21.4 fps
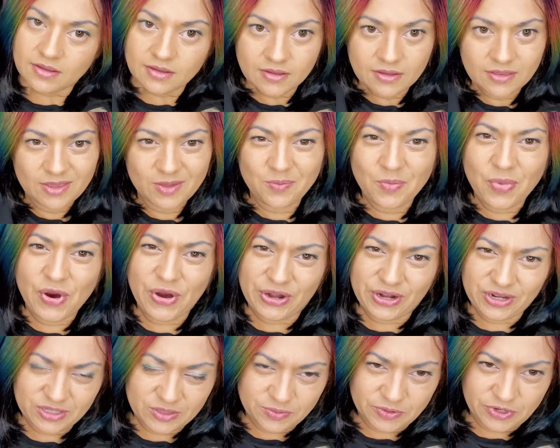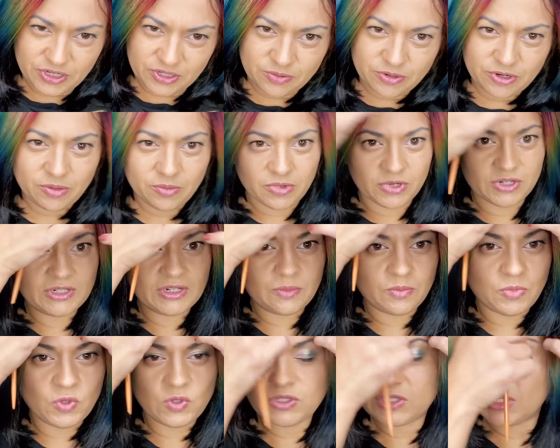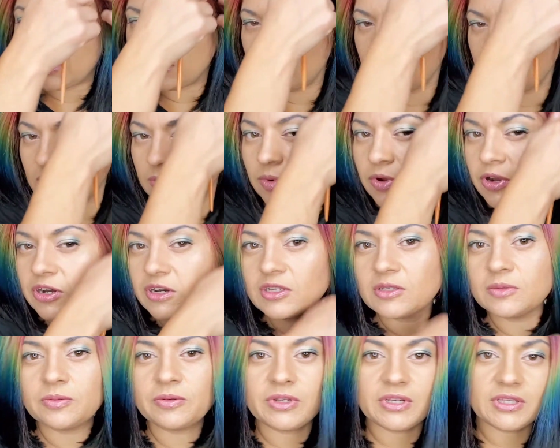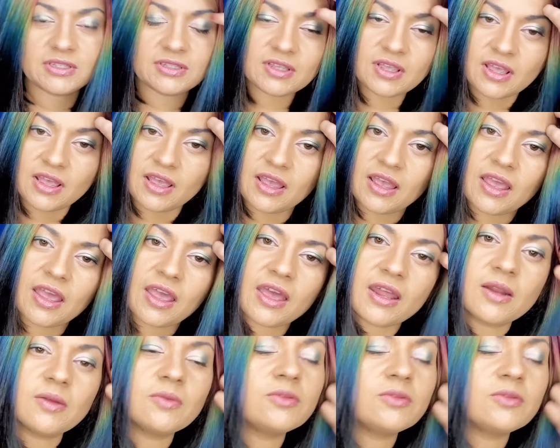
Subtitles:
the parting space, pretty much on both sides of the parting space. And I'm